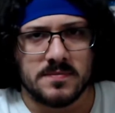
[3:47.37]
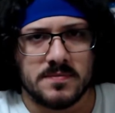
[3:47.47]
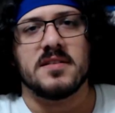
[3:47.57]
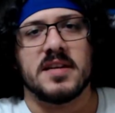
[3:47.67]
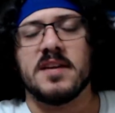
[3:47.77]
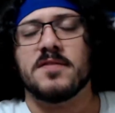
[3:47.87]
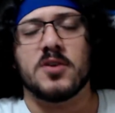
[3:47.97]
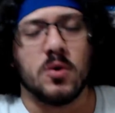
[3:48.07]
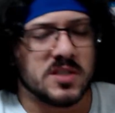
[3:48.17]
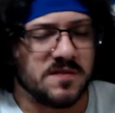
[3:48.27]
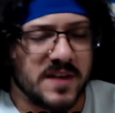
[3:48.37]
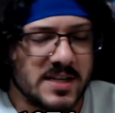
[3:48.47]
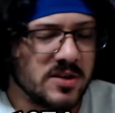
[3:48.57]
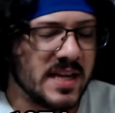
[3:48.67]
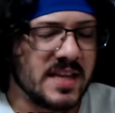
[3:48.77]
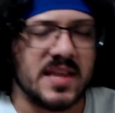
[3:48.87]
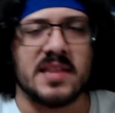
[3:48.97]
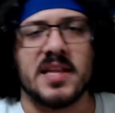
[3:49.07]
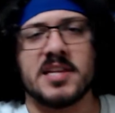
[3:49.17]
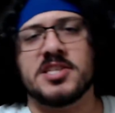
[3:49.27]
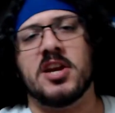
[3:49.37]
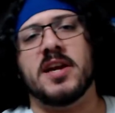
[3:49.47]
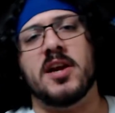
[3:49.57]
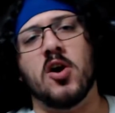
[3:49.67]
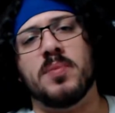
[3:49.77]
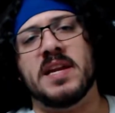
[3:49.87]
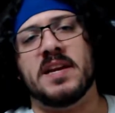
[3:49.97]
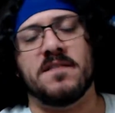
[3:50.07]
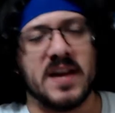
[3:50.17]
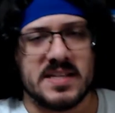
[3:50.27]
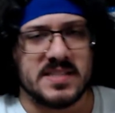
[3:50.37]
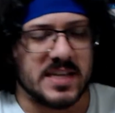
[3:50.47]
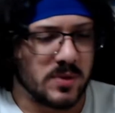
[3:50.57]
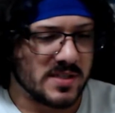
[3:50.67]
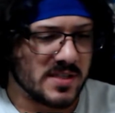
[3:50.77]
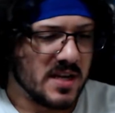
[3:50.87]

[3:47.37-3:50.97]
He of course featured in that legendary opening fight sequence